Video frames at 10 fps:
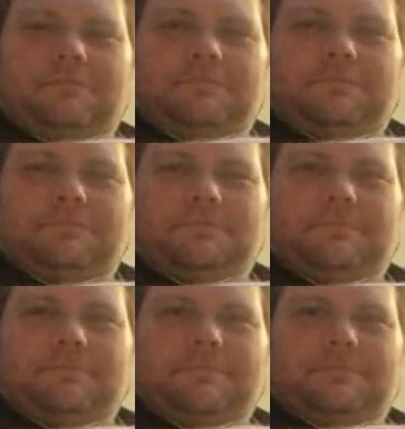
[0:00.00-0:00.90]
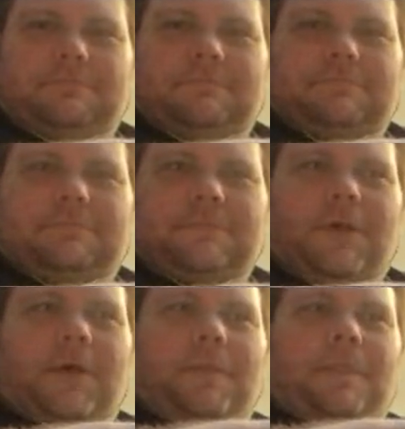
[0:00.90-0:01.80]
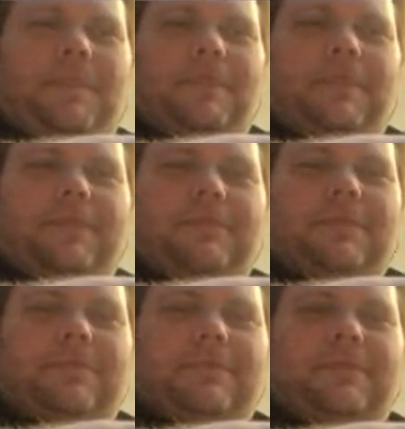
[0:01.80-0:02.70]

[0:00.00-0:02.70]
Oh, my goodness. Now, that's greedy,